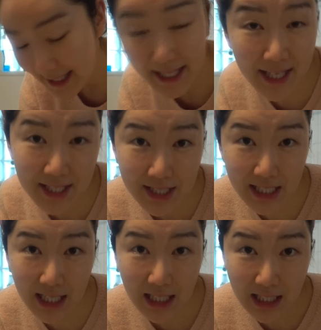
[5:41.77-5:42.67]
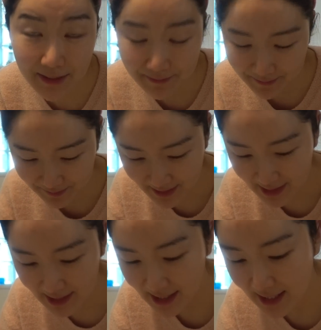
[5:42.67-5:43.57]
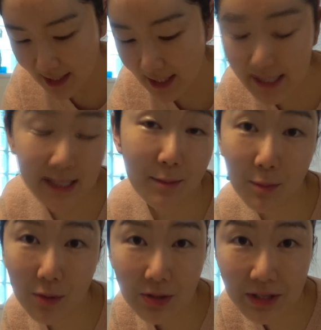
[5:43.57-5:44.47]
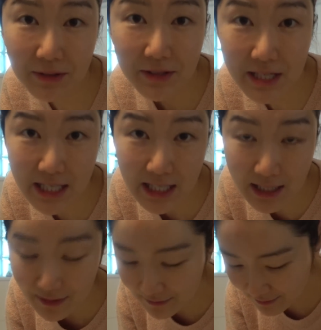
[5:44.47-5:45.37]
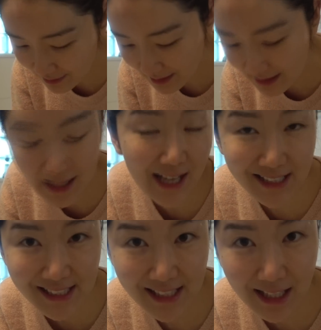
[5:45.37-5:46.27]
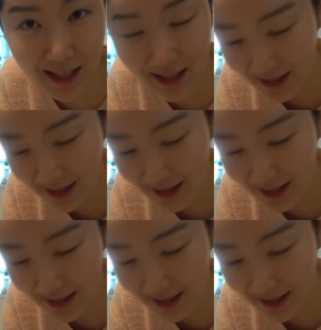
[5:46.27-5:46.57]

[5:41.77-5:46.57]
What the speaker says: Can you tell? It's the morning routine for glass skin.